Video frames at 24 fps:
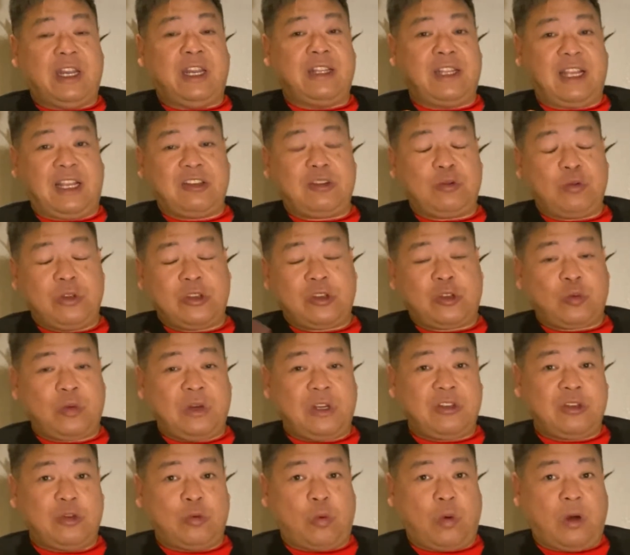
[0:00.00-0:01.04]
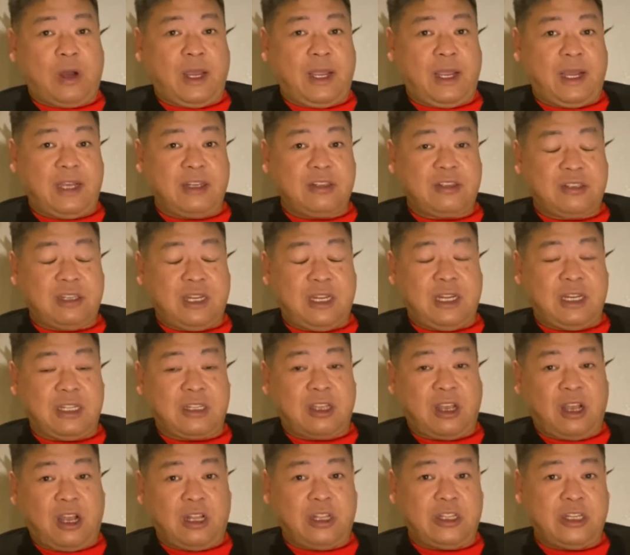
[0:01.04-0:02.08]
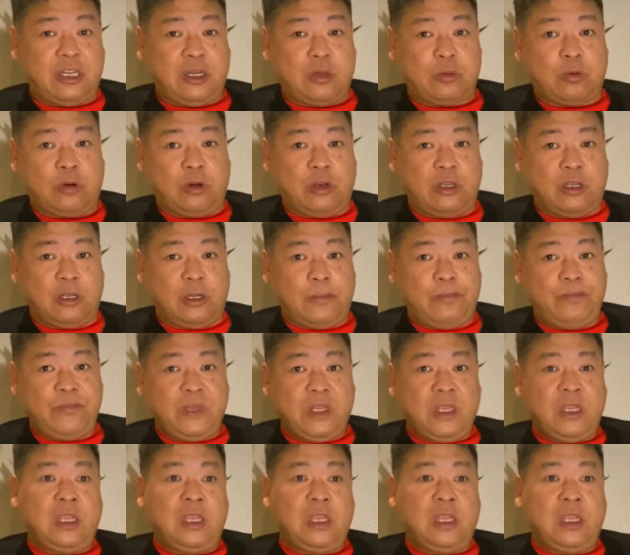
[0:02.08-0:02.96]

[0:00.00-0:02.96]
And that was the reason why I stayed at the Holiday Royal,